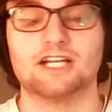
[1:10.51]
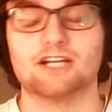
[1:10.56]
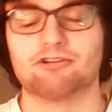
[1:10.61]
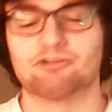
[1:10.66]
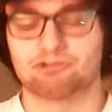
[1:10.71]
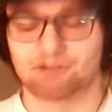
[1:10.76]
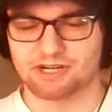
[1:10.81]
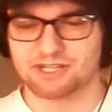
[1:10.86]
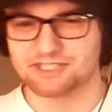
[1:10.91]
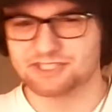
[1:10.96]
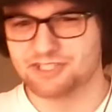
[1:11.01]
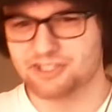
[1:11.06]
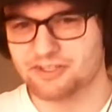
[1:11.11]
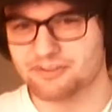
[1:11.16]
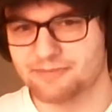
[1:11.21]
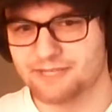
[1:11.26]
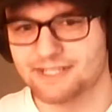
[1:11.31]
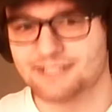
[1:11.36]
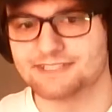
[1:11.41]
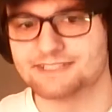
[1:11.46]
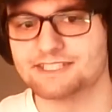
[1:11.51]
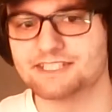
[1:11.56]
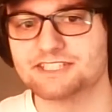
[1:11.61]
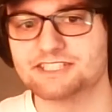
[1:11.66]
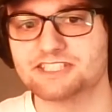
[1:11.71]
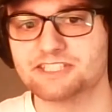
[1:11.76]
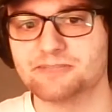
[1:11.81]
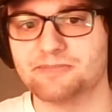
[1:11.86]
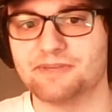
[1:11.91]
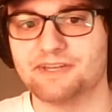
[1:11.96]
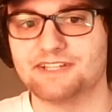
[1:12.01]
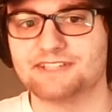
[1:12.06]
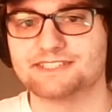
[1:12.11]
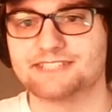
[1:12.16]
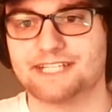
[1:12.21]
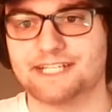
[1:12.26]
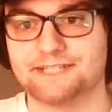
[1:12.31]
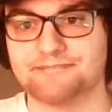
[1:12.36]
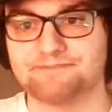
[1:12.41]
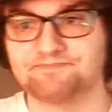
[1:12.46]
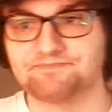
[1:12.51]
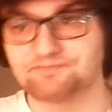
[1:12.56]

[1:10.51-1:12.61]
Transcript: Regression to the mean essentially means that